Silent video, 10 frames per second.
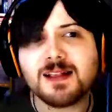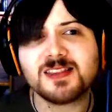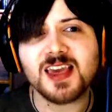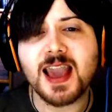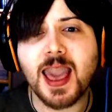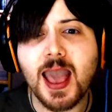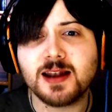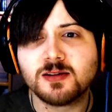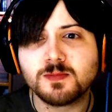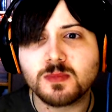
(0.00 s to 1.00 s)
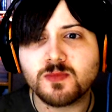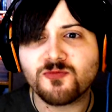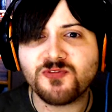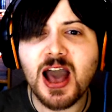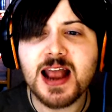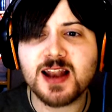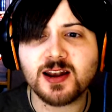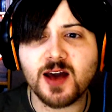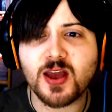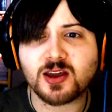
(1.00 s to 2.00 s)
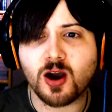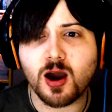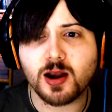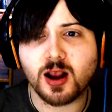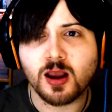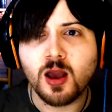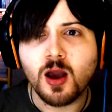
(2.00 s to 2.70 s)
Chicken! Find another corner!